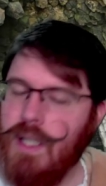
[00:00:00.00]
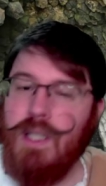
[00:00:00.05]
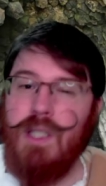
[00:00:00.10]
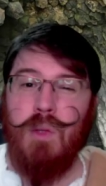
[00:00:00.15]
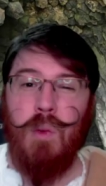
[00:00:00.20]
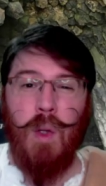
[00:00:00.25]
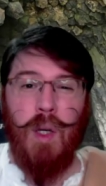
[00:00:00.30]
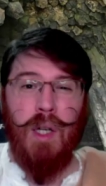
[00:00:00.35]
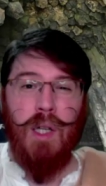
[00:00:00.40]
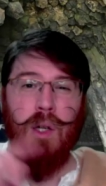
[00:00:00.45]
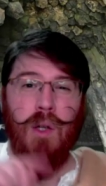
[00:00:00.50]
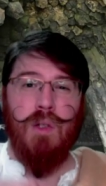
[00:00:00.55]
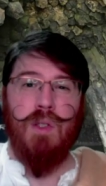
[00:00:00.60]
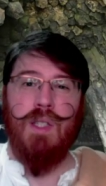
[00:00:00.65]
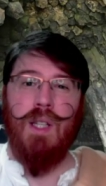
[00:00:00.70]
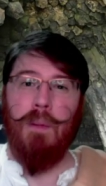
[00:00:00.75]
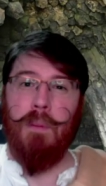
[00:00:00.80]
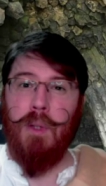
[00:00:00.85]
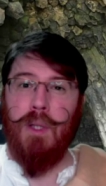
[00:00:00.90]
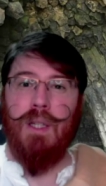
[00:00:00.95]
so we're gonna go
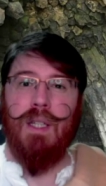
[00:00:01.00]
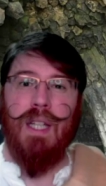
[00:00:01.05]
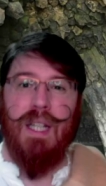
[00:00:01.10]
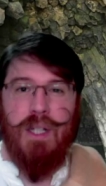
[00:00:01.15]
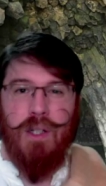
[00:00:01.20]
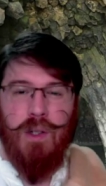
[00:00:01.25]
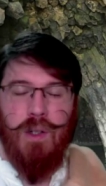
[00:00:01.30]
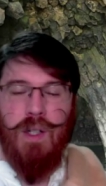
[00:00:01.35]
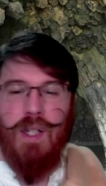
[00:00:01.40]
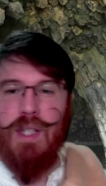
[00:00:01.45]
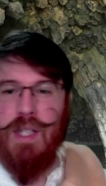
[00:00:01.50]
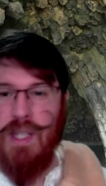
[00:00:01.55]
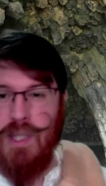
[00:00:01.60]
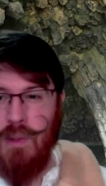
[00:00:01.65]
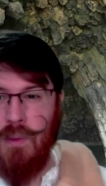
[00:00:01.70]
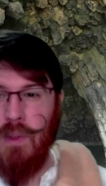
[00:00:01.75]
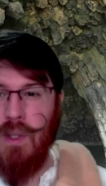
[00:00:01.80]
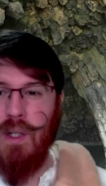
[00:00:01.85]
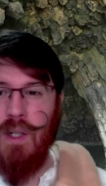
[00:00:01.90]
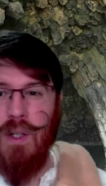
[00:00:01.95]
double liquor on
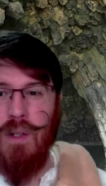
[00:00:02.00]
this one.